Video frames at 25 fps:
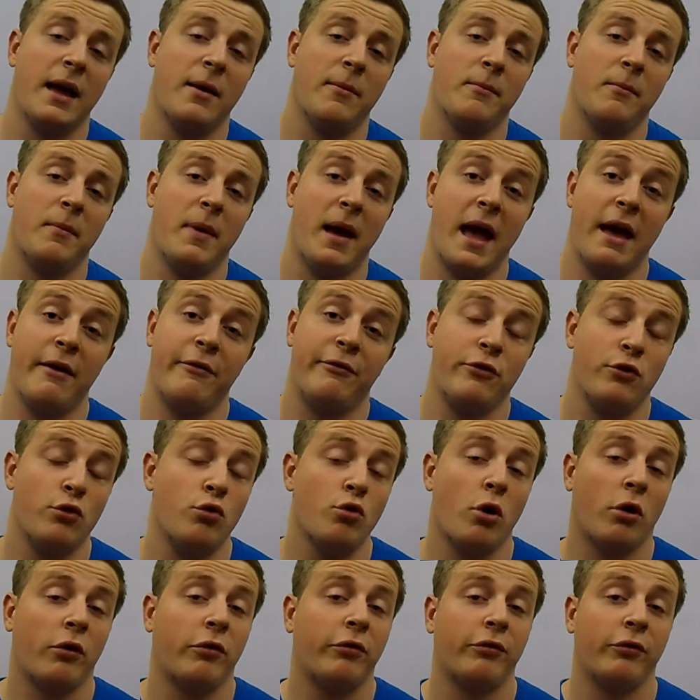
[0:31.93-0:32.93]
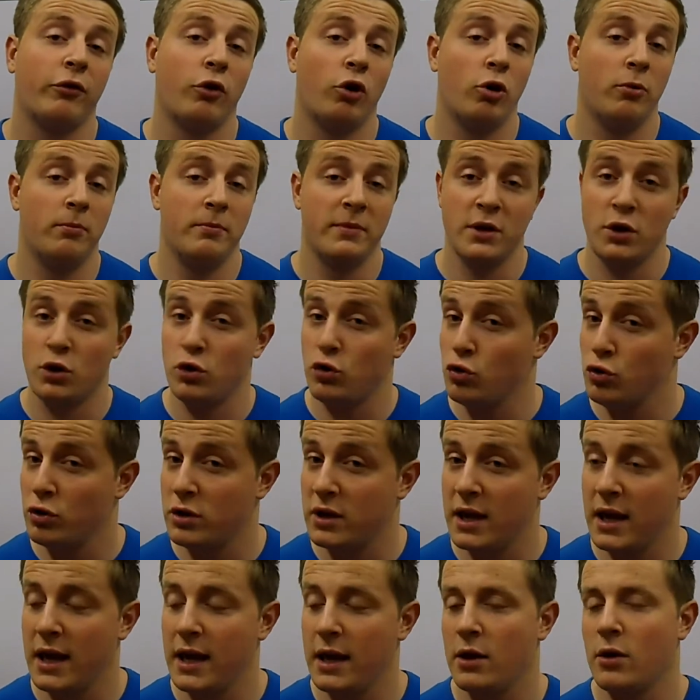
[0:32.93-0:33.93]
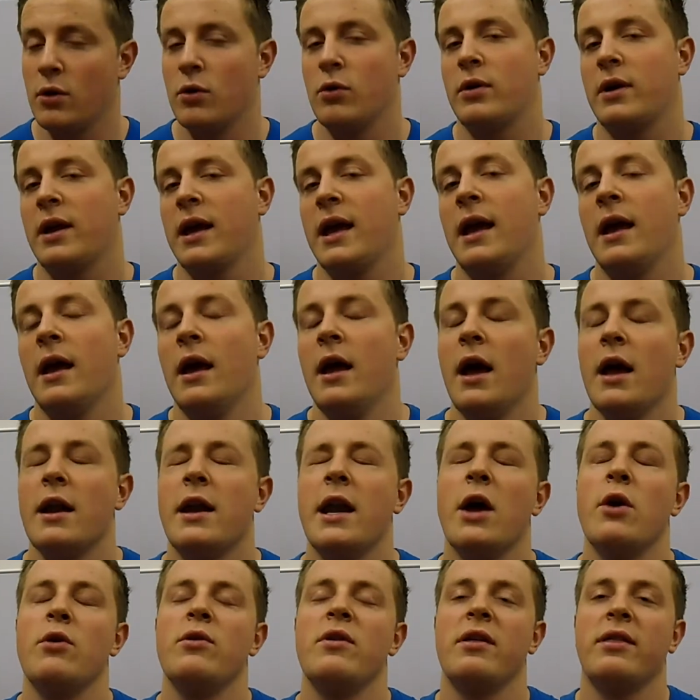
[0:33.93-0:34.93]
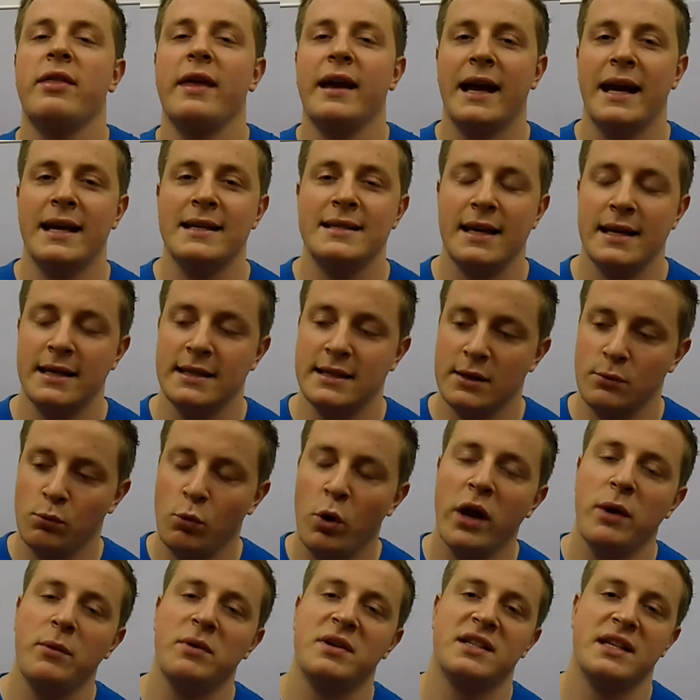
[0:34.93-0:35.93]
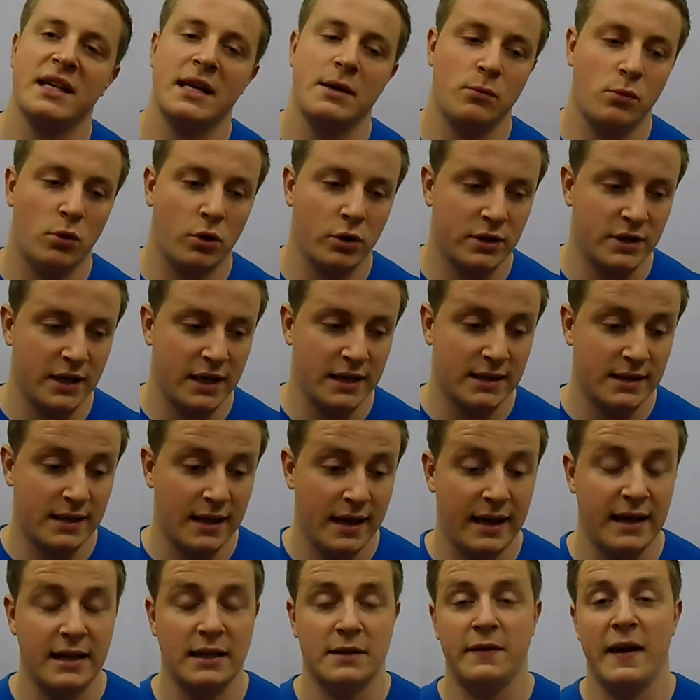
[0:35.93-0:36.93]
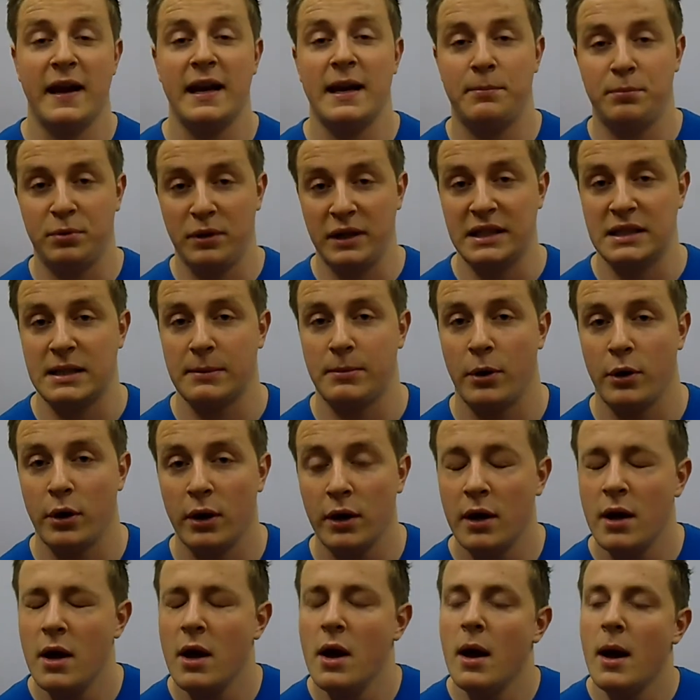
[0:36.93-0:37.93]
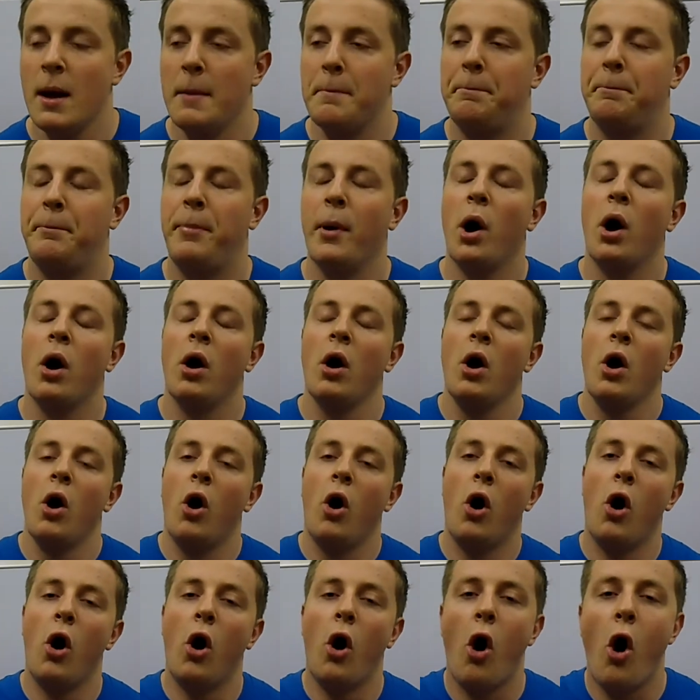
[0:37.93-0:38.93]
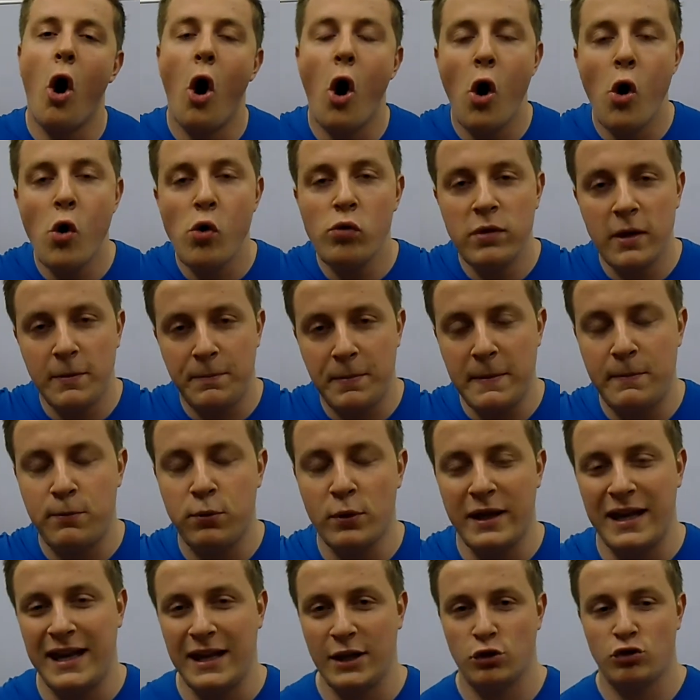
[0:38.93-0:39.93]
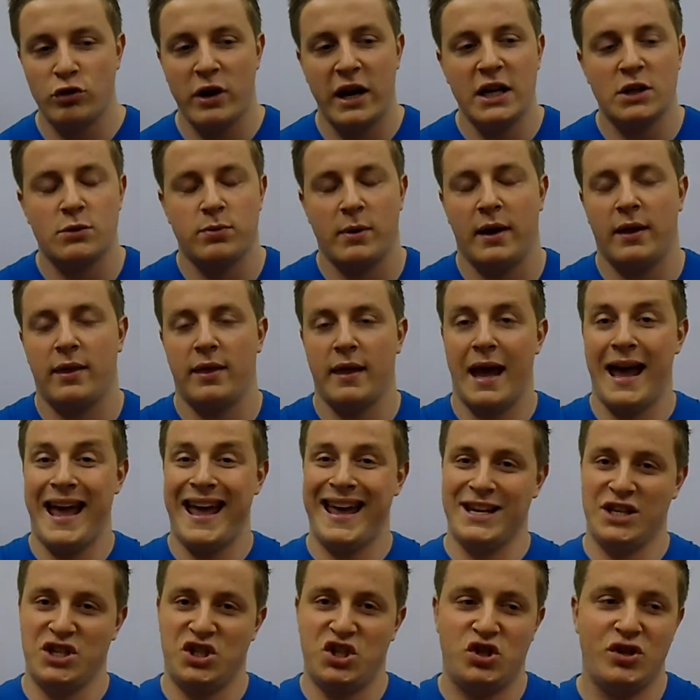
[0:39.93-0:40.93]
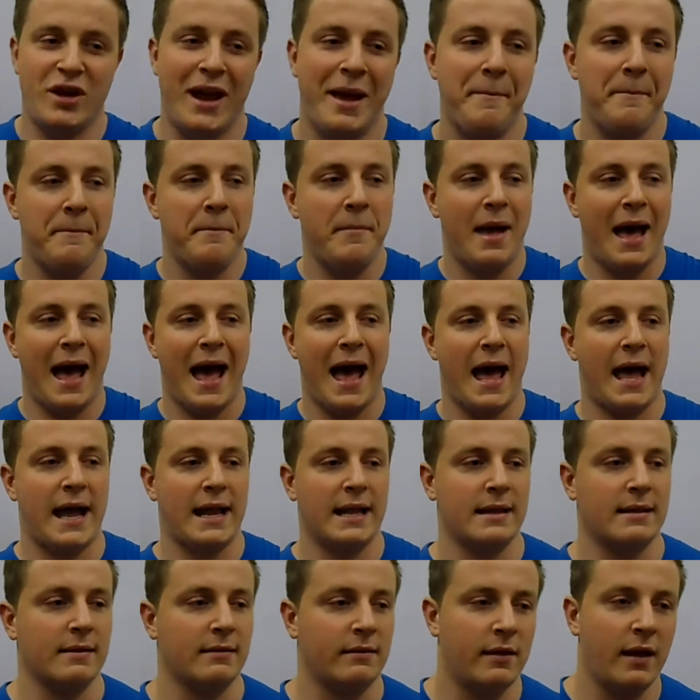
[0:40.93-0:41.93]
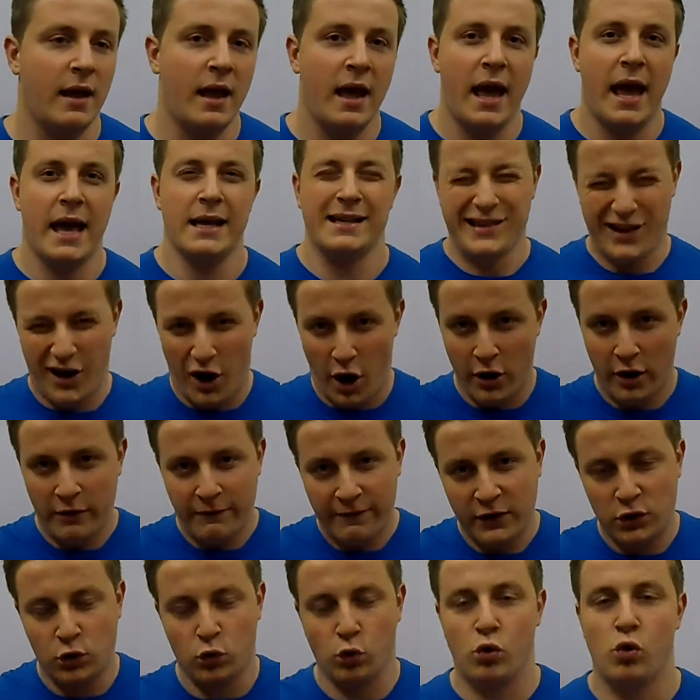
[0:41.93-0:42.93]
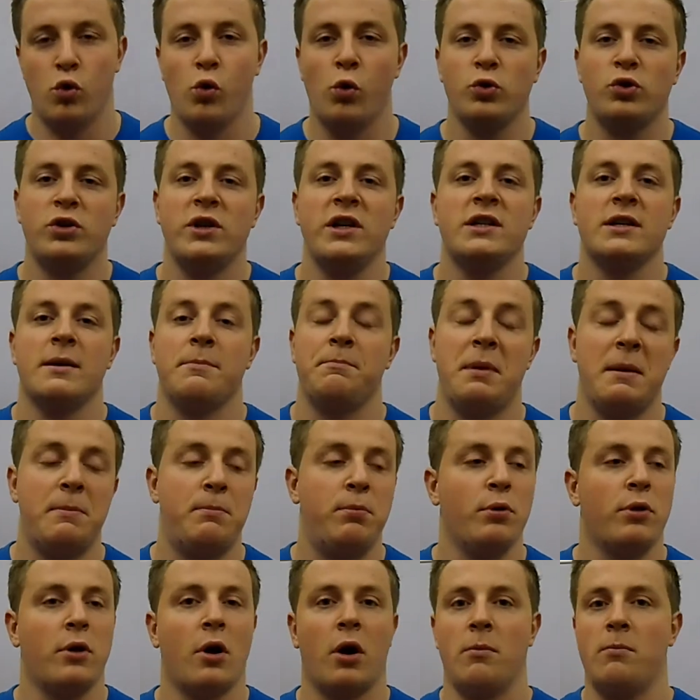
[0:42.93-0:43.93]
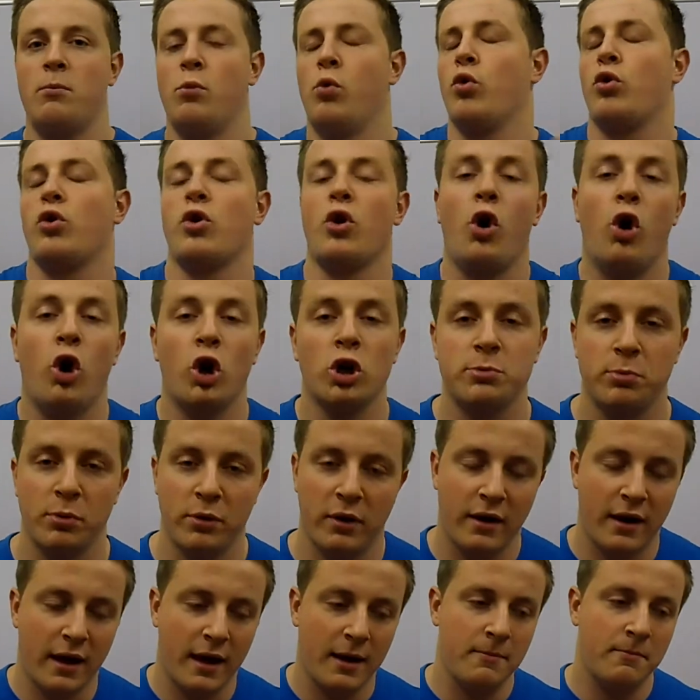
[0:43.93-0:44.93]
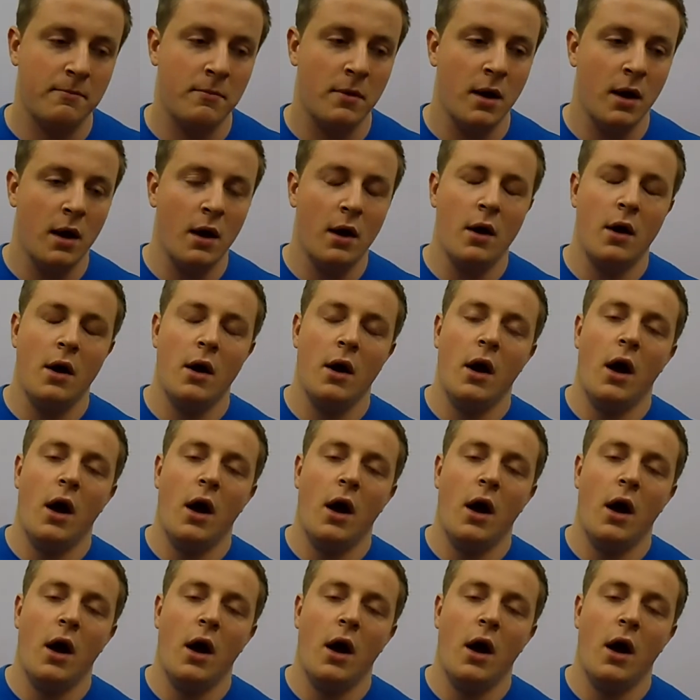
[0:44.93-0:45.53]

If you are from the UK, okay? Now the thing is that what he was saying is that he's very pleased about it, but all the people that he trains with at his gym and his unofficial coaches and people that are more knowledgeable than him